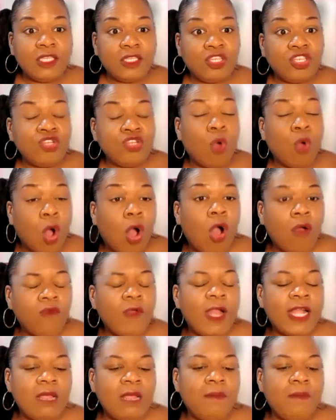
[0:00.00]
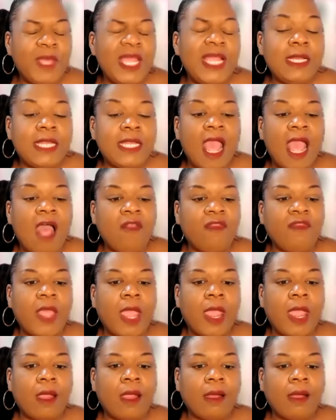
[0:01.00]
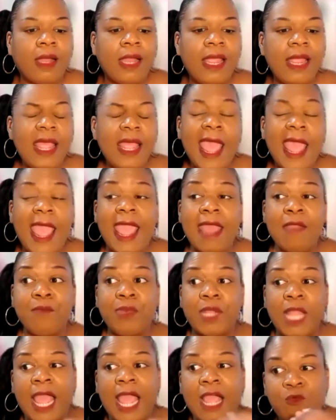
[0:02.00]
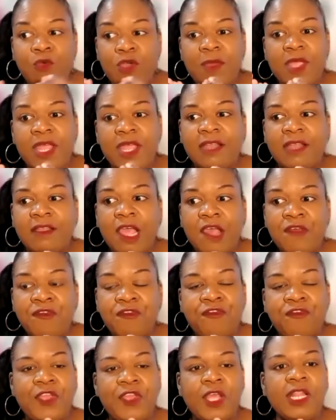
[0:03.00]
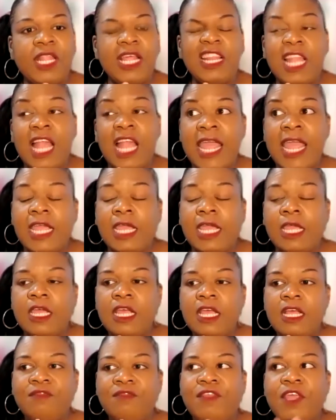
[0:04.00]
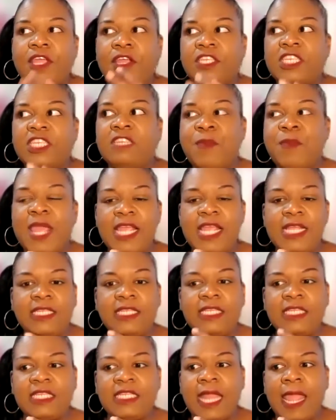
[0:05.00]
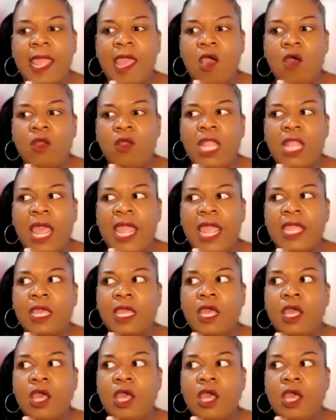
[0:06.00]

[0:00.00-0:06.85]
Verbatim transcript: To already be down there and Black women feeling like their space is now like,